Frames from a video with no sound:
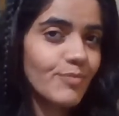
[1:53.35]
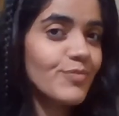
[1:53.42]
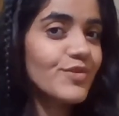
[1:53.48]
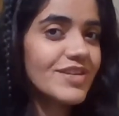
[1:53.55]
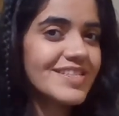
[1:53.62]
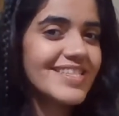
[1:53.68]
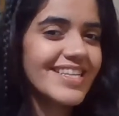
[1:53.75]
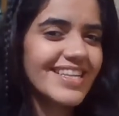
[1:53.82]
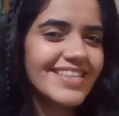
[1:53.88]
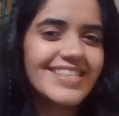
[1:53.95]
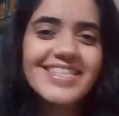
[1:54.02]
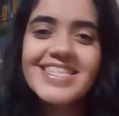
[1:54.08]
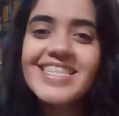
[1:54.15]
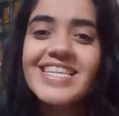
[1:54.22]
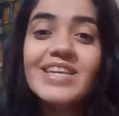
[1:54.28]

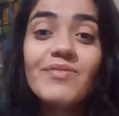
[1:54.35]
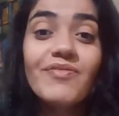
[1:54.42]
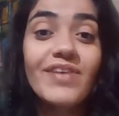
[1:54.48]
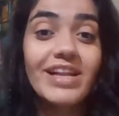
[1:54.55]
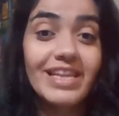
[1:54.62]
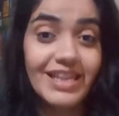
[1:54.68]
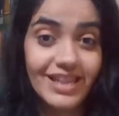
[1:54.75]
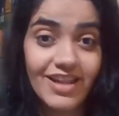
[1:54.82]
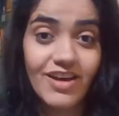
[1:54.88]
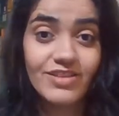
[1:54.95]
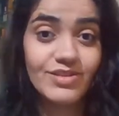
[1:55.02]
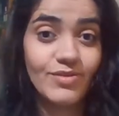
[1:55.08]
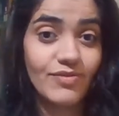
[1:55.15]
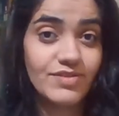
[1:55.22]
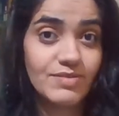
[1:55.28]
Brazilians give a
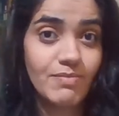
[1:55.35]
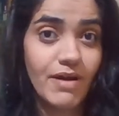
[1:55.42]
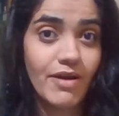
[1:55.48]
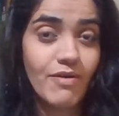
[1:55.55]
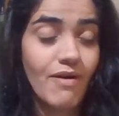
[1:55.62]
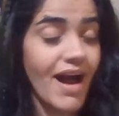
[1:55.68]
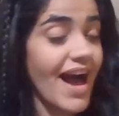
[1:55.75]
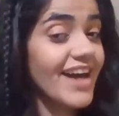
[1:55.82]
lot of smile.